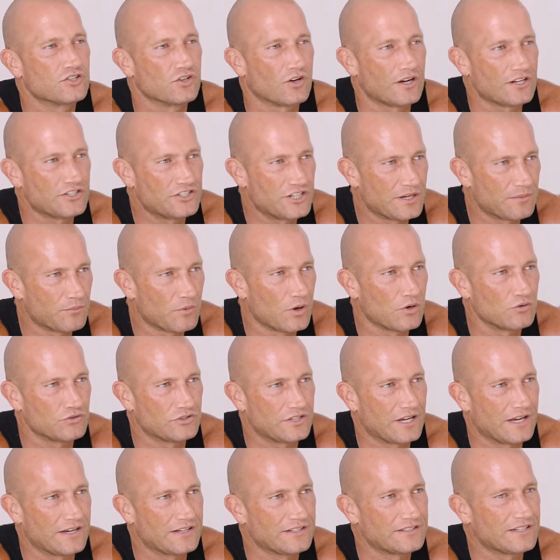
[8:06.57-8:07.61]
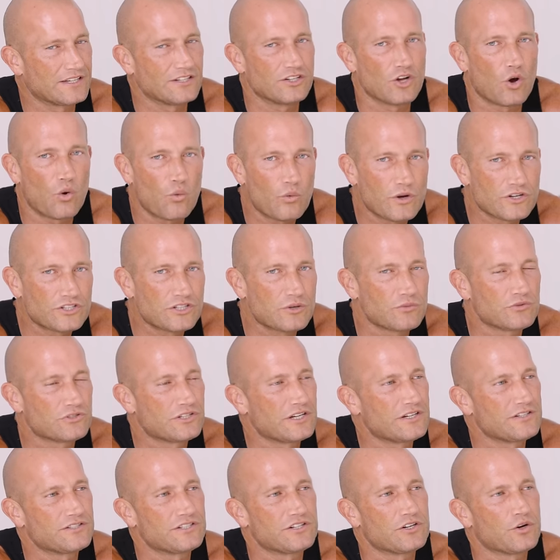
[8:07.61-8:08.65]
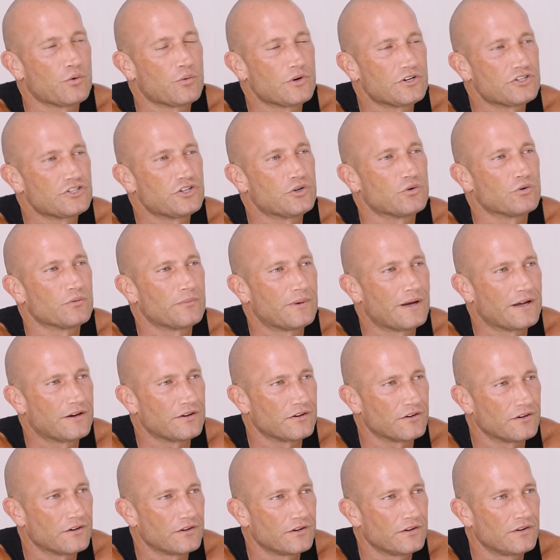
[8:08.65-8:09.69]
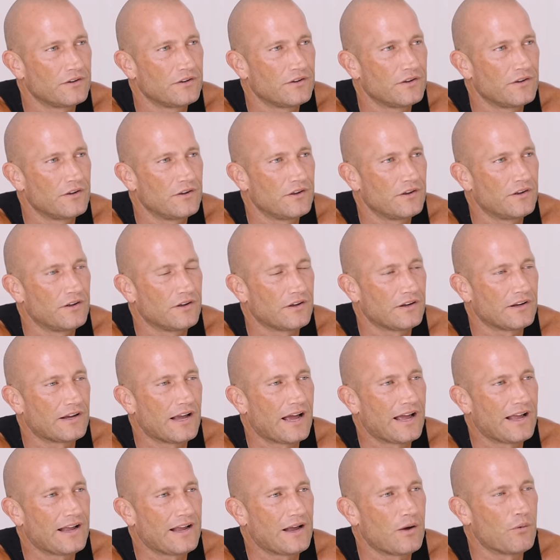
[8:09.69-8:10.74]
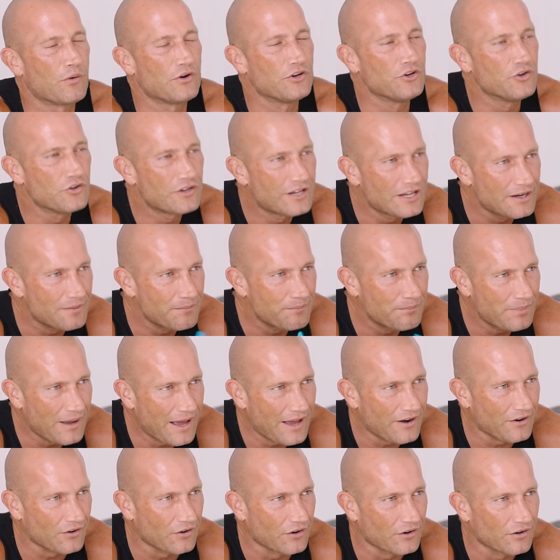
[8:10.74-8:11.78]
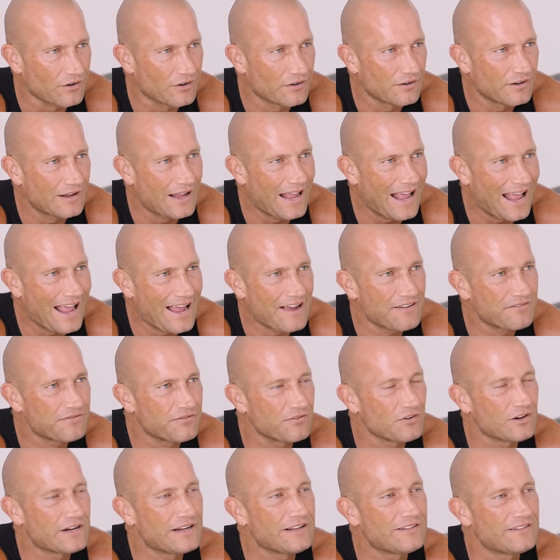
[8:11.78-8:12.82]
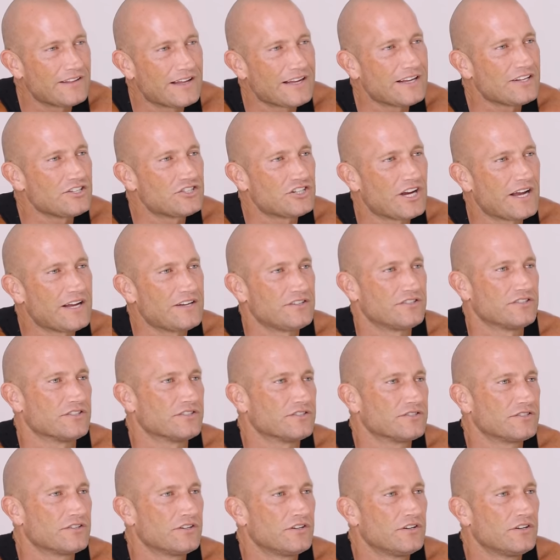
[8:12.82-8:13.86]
So, like Jim Rohn said, he said, Don't wish it was easier, wish you were better. Okay? And when you get better, everything changes.